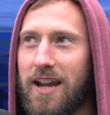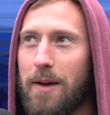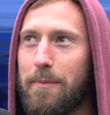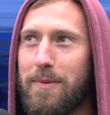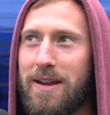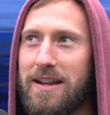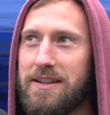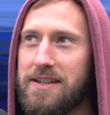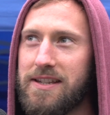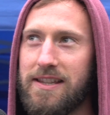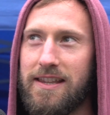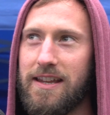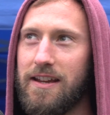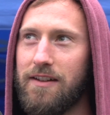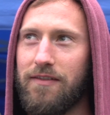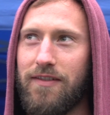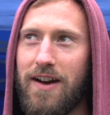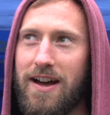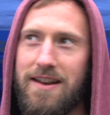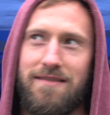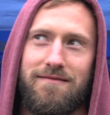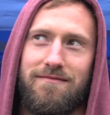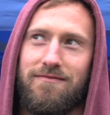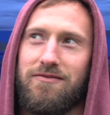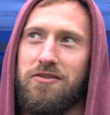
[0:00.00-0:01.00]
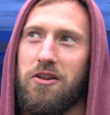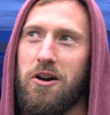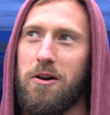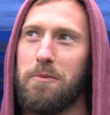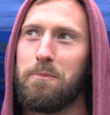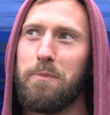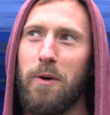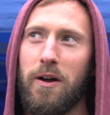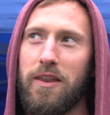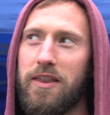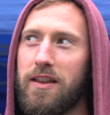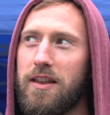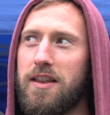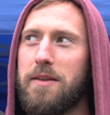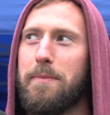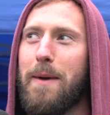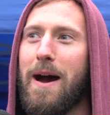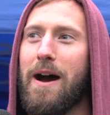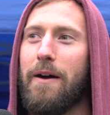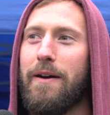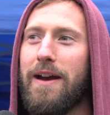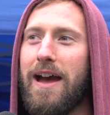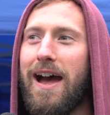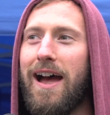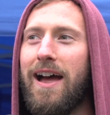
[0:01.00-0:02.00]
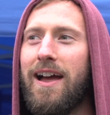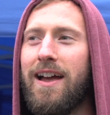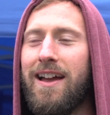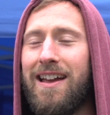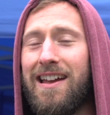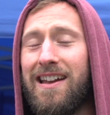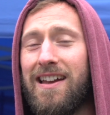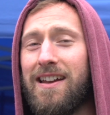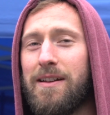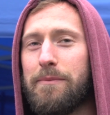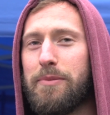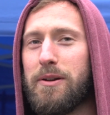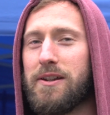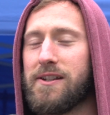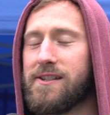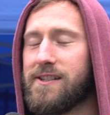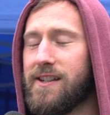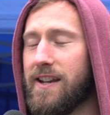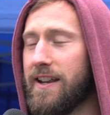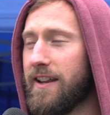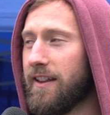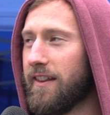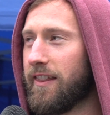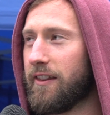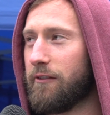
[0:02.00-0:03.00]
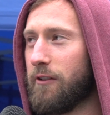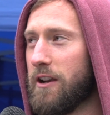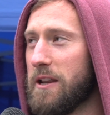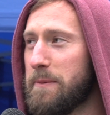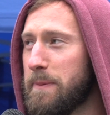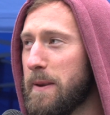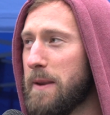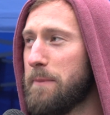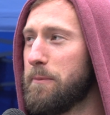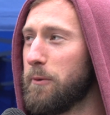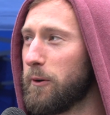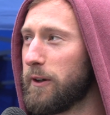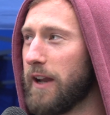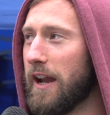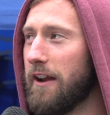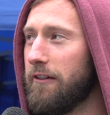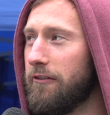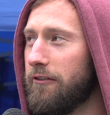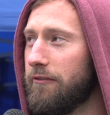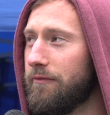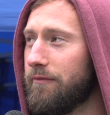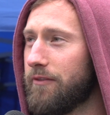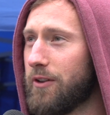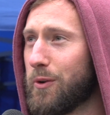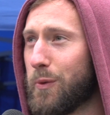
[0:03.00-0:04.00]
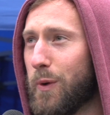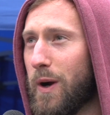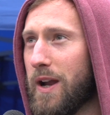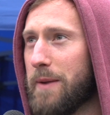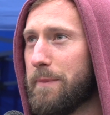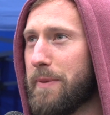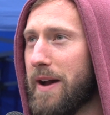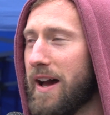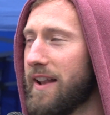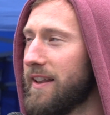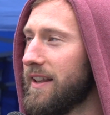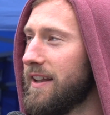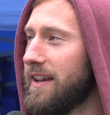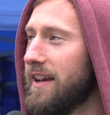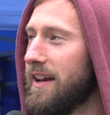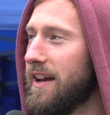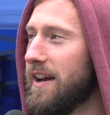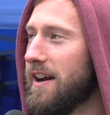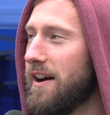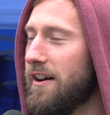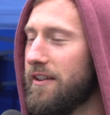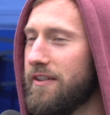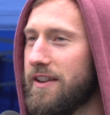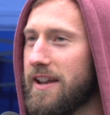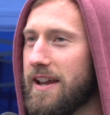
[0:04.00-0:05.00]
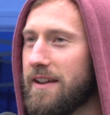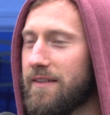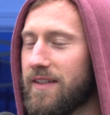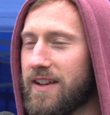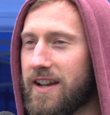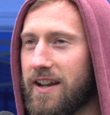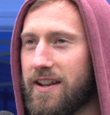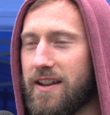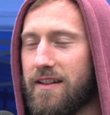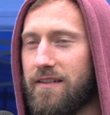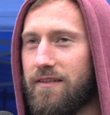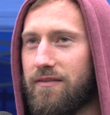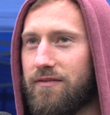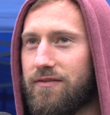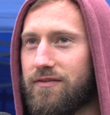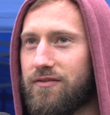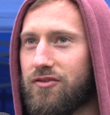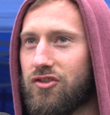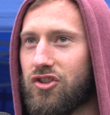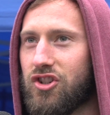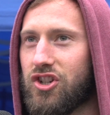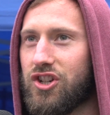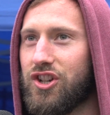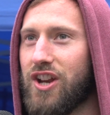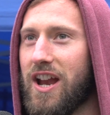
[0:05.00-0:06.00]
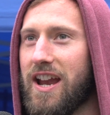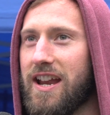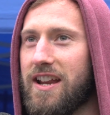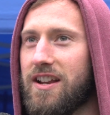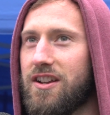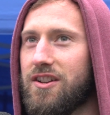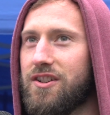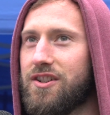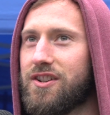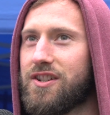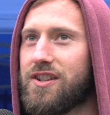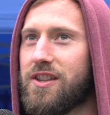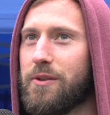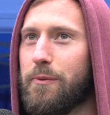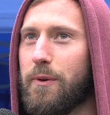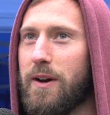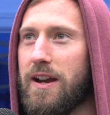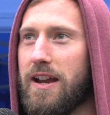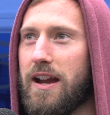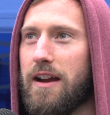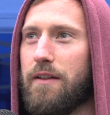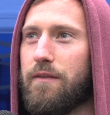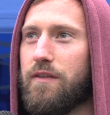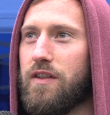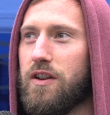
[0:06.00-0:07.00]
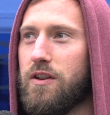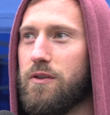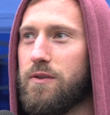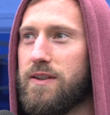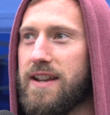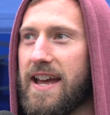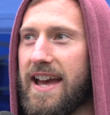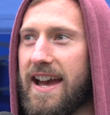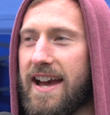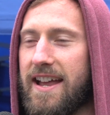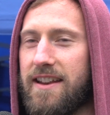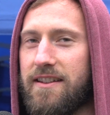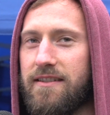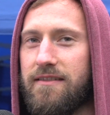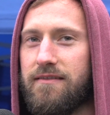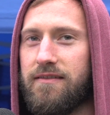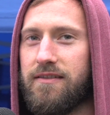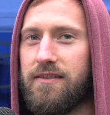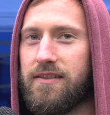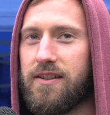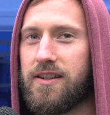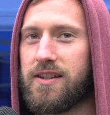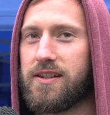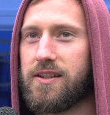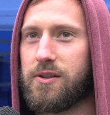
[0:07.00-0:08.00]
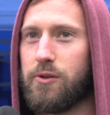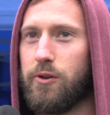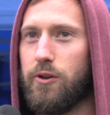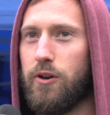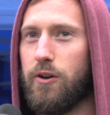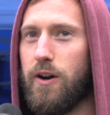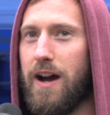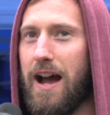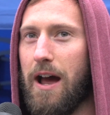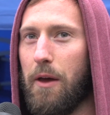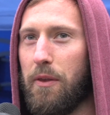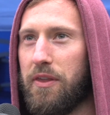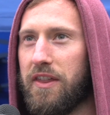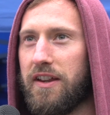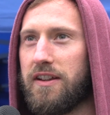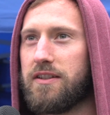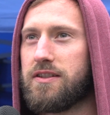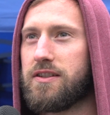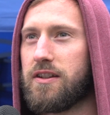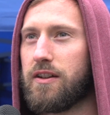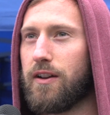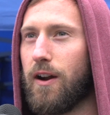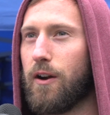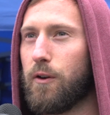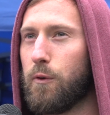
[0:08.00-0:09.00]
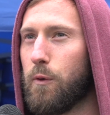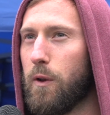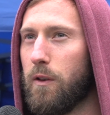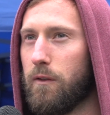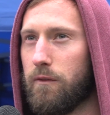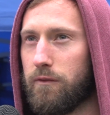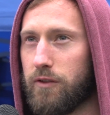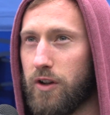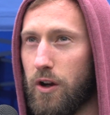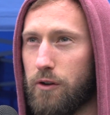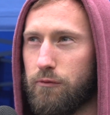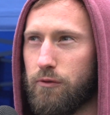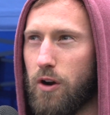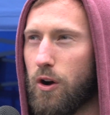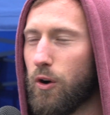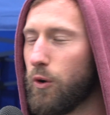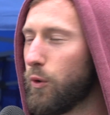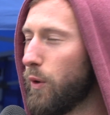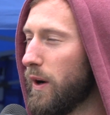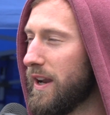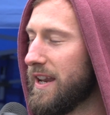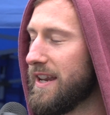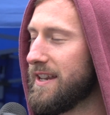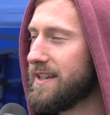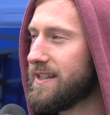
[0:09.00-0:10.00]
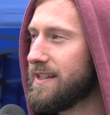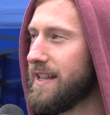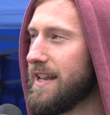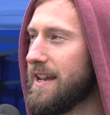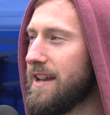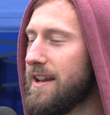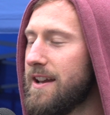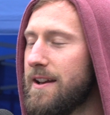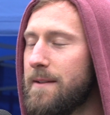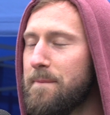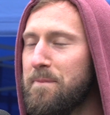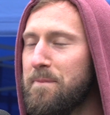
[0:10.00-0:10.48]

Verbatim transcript: Coming into the event, not bothered about it. But seeing three people get quite badly hurt on it kind of changed the way I viewed it and saw how things go wrong quite easily.